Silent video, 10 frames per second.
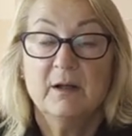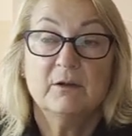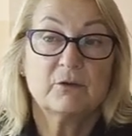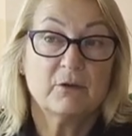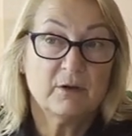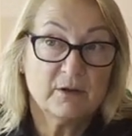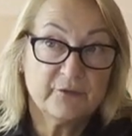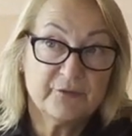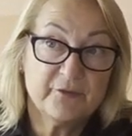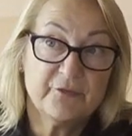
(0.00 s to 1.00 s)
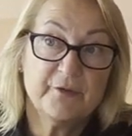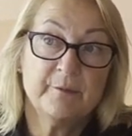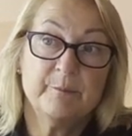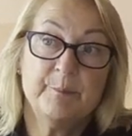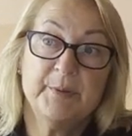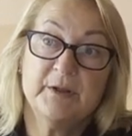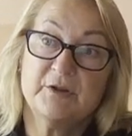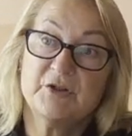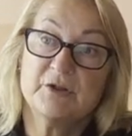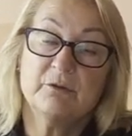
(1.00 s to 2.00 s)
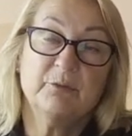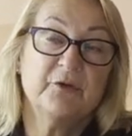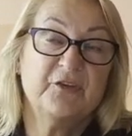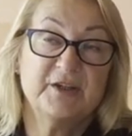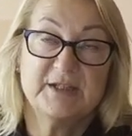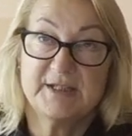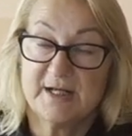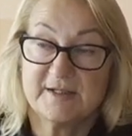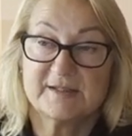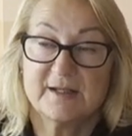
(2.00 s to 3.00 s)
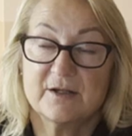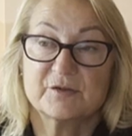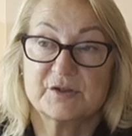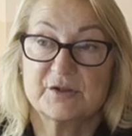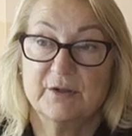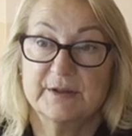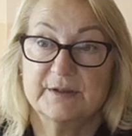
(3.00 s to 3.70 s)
rather than picture with the text inside.